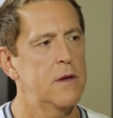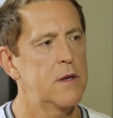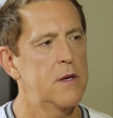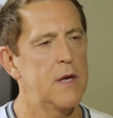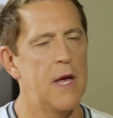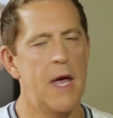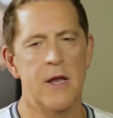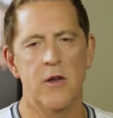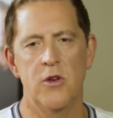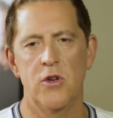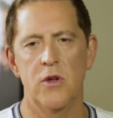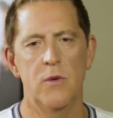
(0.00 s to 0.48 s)
to,
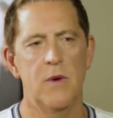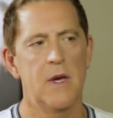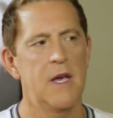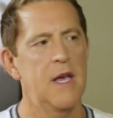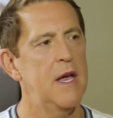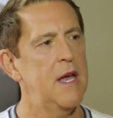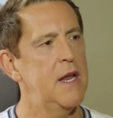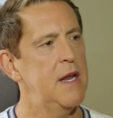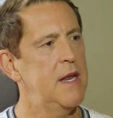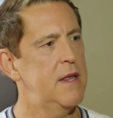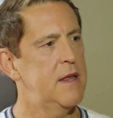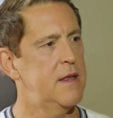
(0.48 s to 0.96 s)
and do
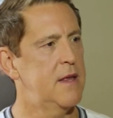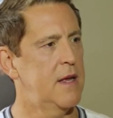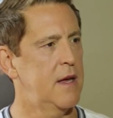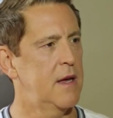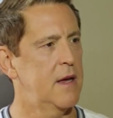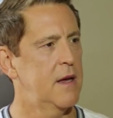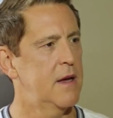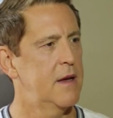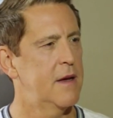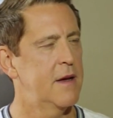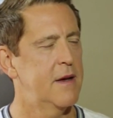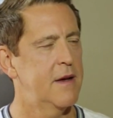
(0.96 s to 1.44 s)

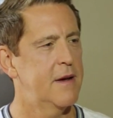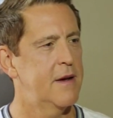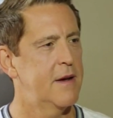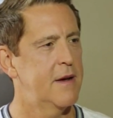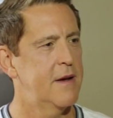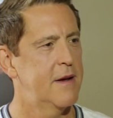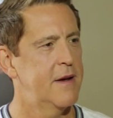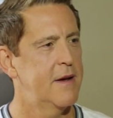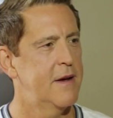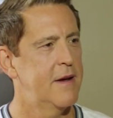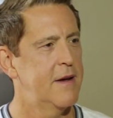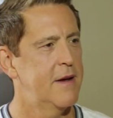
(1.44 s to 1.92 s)
anything
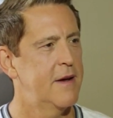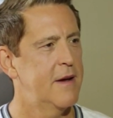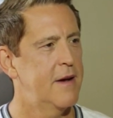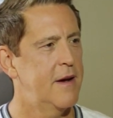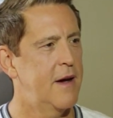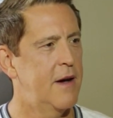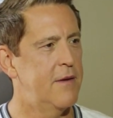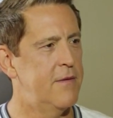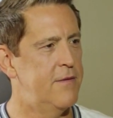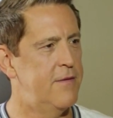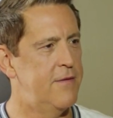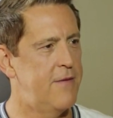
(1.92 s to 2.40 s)
mm-hmm.
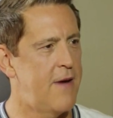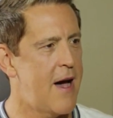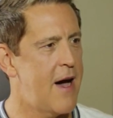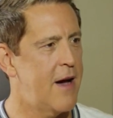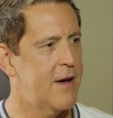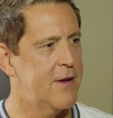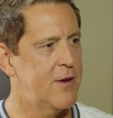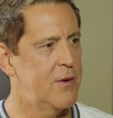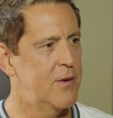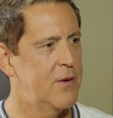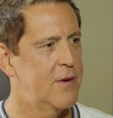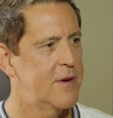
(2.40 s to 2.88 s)
of
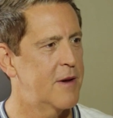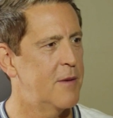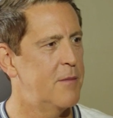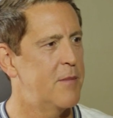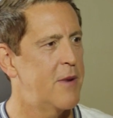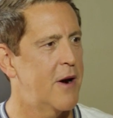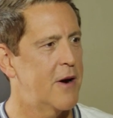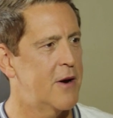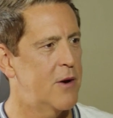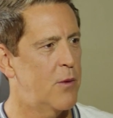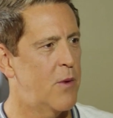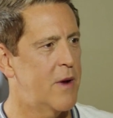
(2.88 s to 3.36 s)
value
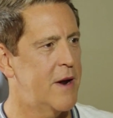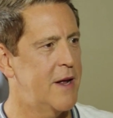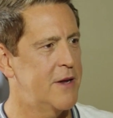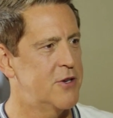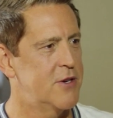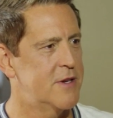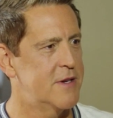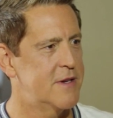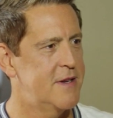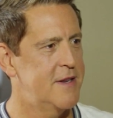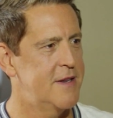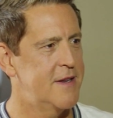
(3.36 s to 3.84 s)
compared to what I
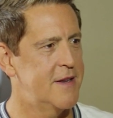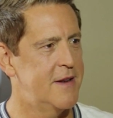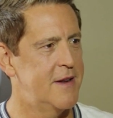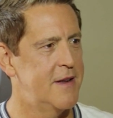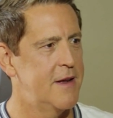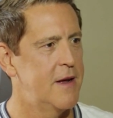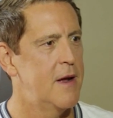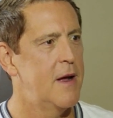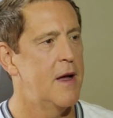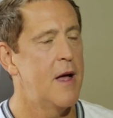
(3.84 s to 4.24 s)
just did.